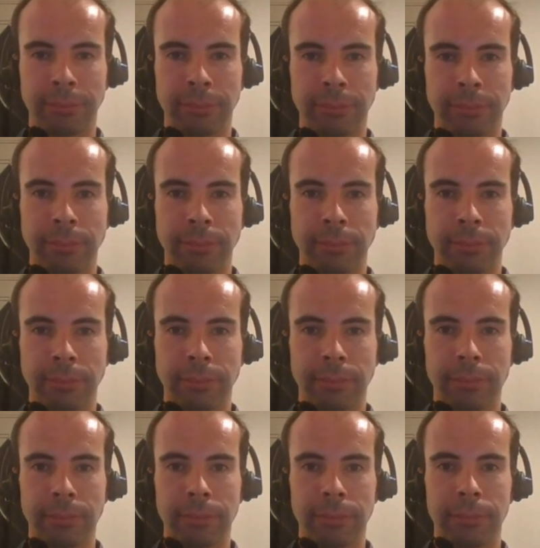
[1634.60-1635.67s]

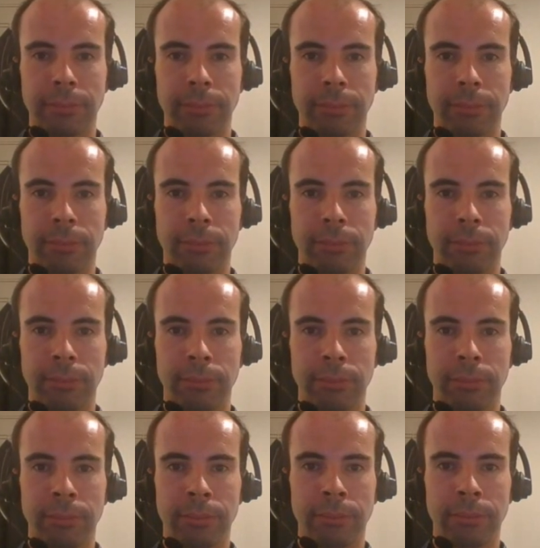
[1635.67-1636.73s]

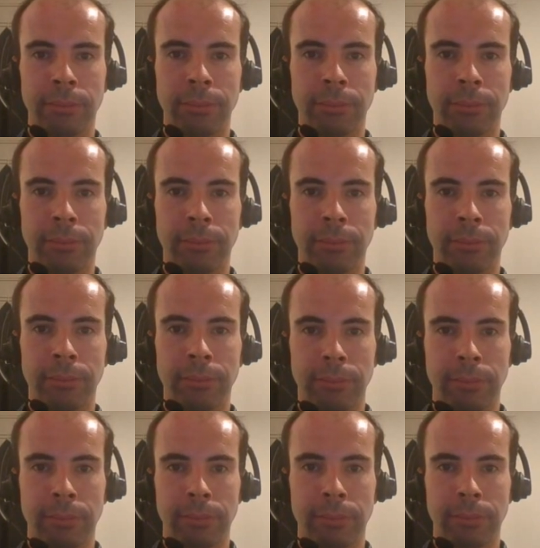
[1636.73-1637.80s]

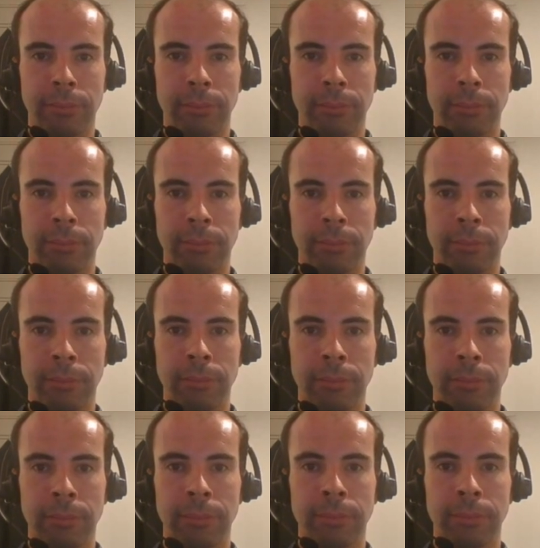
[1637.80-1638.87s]

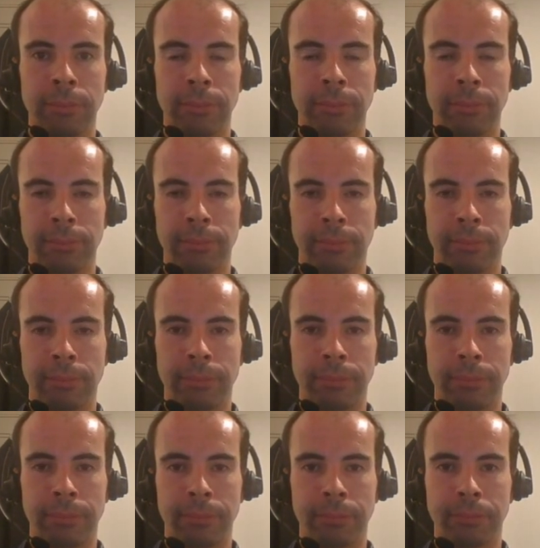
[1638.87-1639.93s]

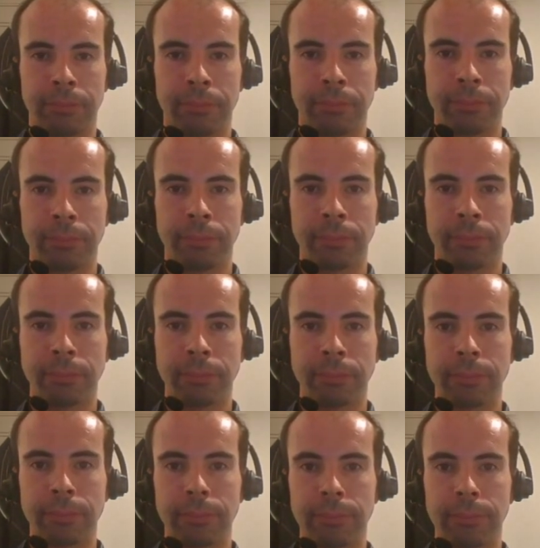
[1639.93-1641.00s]

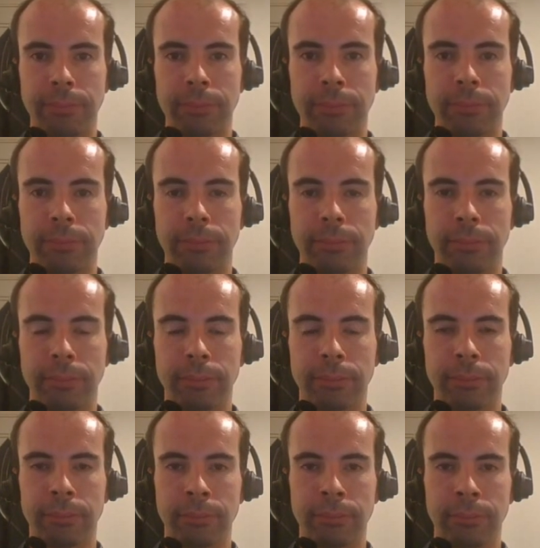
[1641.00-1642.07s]

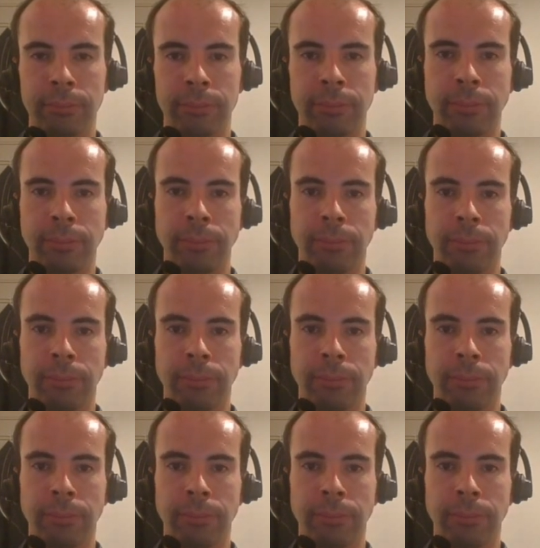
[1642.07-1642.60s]
(not speaking)